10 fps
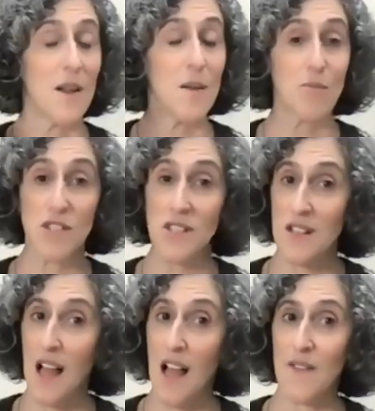Bristol
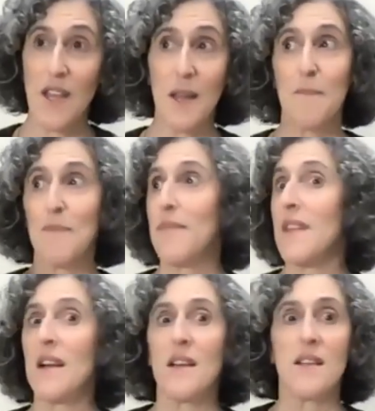Ivy,
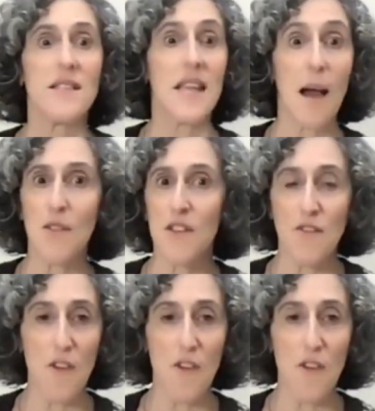Tabitha